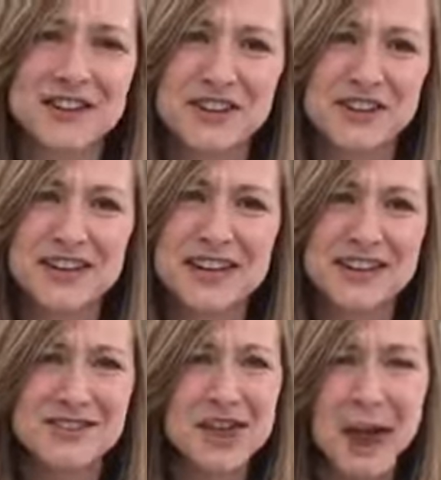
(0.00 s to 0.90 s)
good
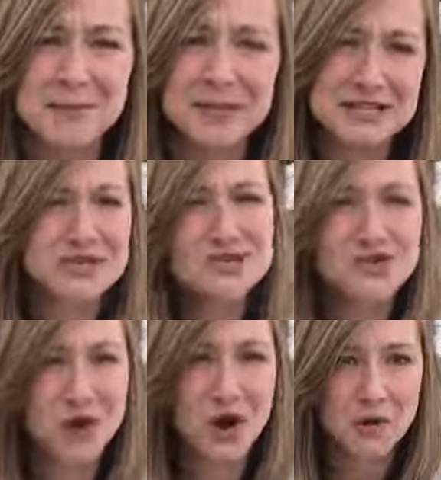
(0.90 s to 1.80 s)
at being
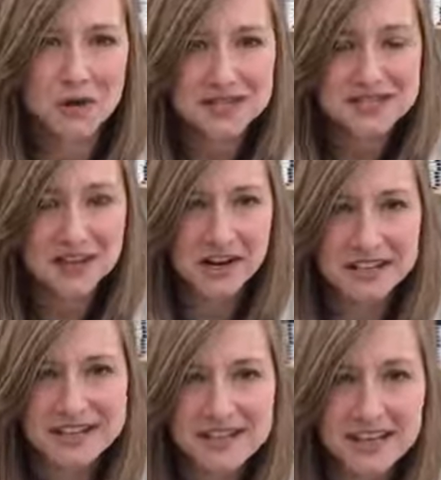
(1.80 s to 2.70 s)
strong when it's long
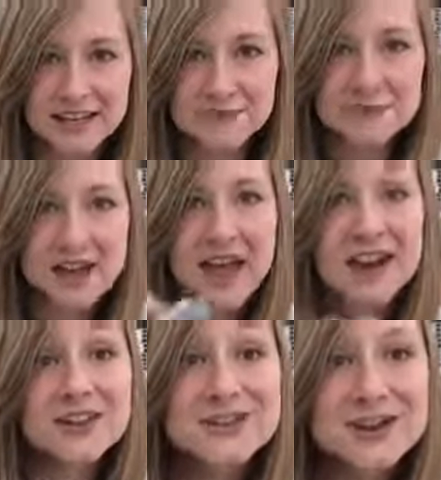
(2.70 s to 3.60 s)
and skinny. And
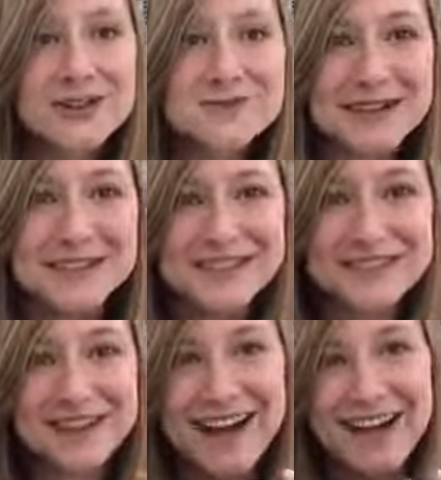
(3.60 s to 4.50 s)
I'll show you my
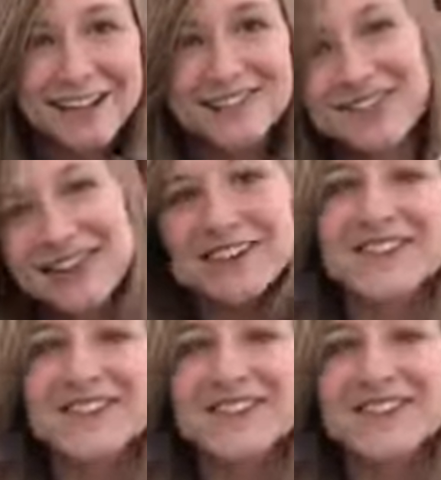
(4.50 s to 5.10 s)
little elephant